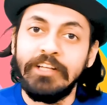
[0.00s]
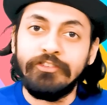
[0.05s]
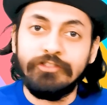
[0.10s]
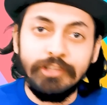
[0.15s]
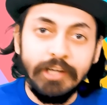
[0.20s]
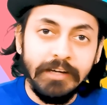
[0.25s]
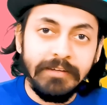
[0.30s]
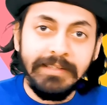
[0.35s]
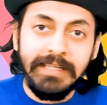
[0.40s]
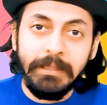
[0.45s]

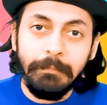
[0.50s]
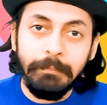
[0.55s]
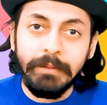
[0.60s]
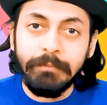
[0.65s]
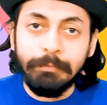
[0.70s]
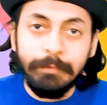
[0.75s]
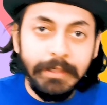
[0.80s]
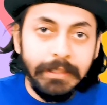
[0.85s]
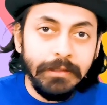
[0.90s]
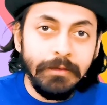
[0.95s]
juggling
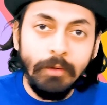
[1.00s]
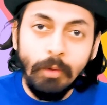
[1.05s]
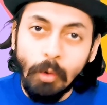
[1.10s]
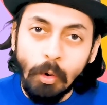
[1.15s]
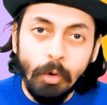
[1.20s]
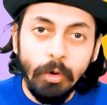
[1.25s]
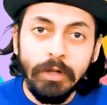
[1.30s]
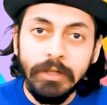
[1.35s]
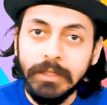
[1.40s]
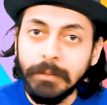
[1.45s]
between
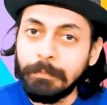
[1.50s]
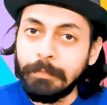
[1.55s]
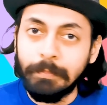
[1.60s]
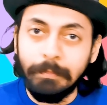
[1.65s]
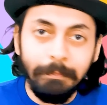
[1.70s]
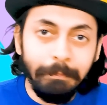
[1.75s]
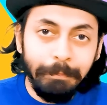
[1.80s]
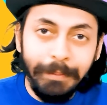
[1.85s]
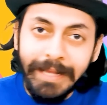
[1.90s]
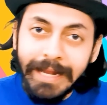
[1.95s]
all the
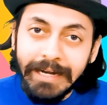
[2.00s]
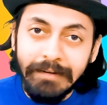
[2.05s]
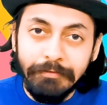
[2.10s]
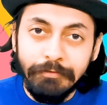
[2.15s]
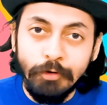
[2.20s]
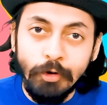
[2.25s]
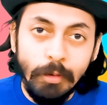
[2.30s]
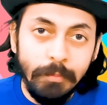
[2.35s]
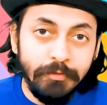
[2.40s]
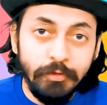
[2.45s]

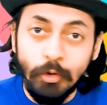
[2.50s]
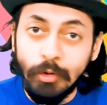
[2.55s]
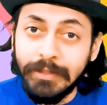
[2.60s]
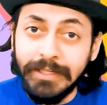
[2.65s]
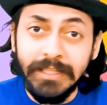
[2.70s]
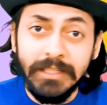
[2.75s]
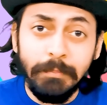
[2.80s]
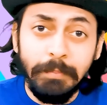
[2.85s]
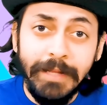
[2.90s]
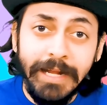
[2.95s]

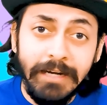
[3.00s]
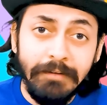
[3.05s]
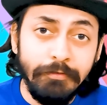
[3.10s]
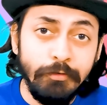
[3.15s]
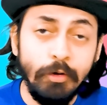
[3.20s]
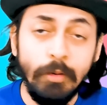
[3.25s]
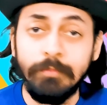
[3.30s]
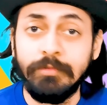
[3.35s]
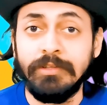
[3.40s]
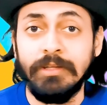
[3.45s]
other
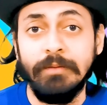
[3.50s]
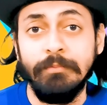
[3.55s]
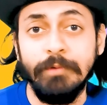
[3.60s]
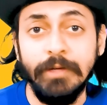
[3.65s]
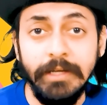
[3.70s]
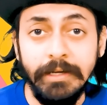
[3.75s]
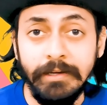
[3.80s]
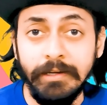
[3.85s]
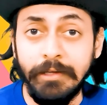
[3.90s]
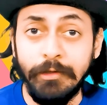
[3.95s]
platforms
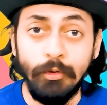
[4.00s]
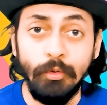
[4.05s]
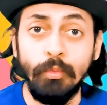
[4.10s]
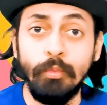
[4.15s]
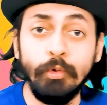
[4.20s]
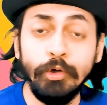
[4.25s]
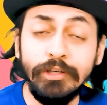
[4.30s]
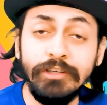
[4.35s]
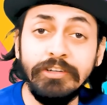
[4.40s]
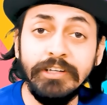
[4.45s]
where you
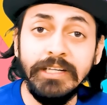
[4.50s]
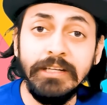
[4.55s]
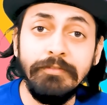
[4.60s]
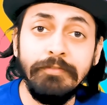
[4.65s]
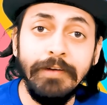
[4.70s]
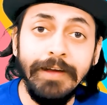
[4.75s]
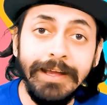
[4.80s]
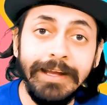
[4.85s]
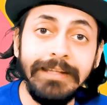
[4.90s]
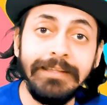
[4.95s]
wouldn't really
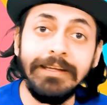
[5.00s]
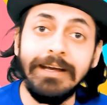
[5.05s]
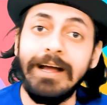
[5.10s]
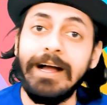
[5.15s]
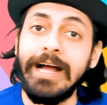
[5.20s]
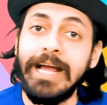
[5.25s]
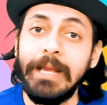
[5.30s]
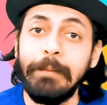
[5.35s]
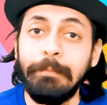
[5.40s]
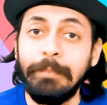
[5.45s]
find the
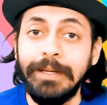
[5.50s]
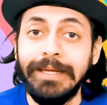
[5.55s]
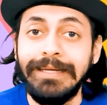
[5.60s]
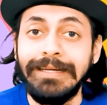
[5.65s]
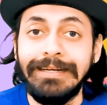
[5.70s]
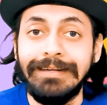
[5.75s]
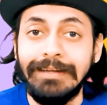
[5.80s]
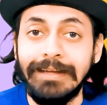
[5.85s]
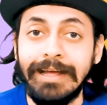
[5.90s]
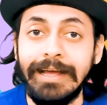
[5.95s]
high
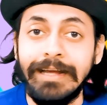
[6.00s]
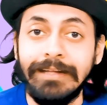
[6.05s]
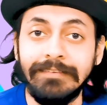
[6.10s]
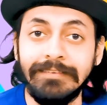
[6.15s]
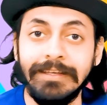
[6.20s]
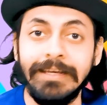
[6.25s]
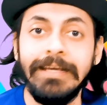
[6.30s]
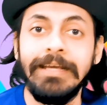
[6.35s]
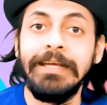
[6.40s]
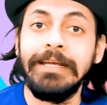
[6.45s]
paying clients